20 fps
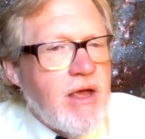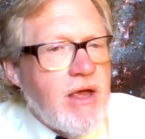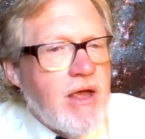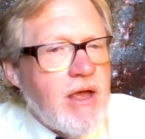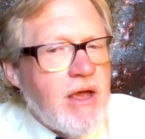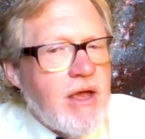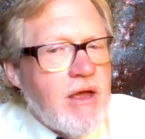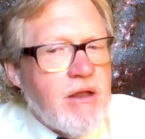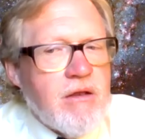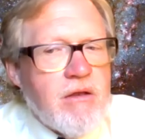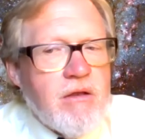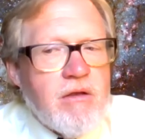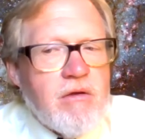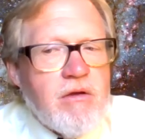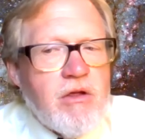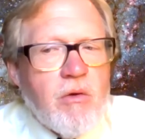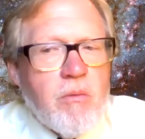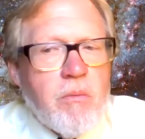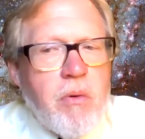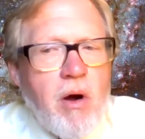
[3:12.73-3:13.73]
And
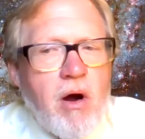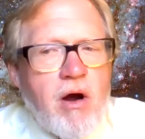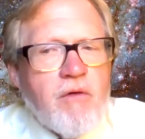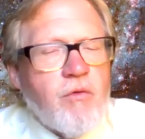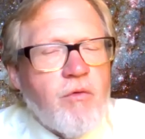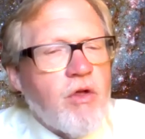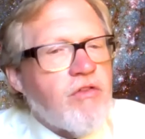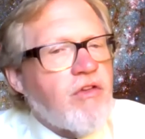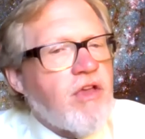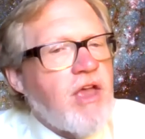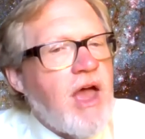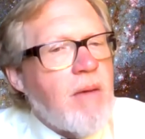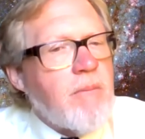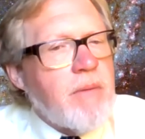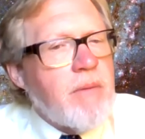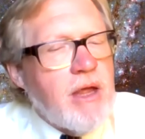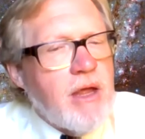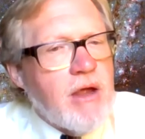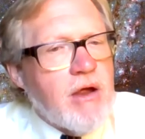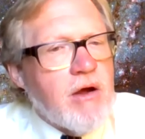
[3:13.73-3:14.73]
you know, part of what's
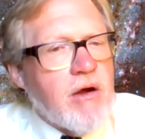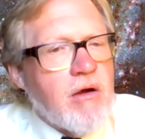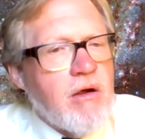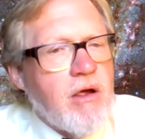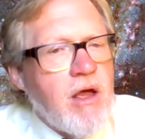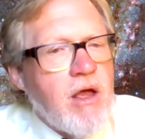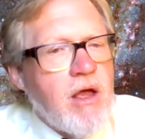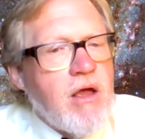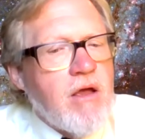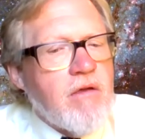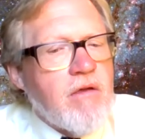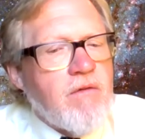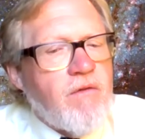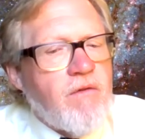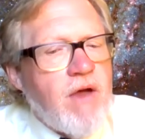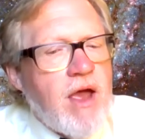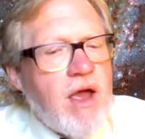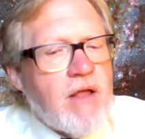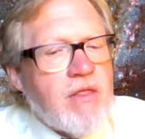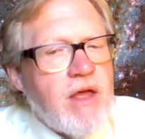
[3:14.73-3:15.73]
kept me here is the
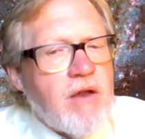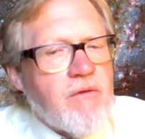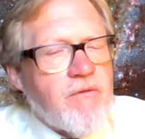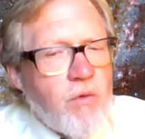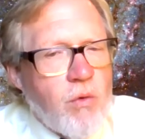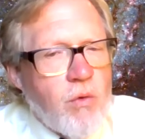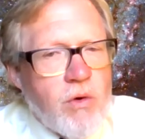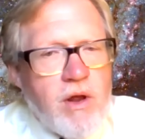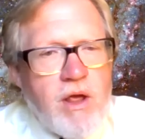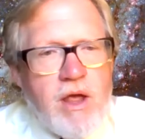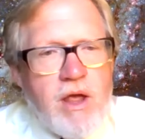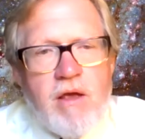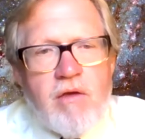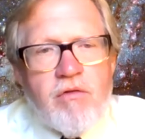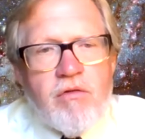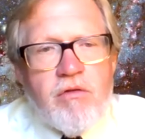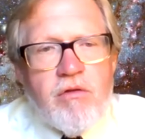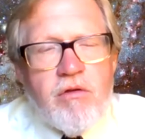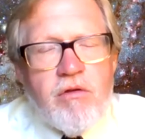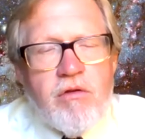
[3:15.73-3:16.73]
fact that at Fort Hays,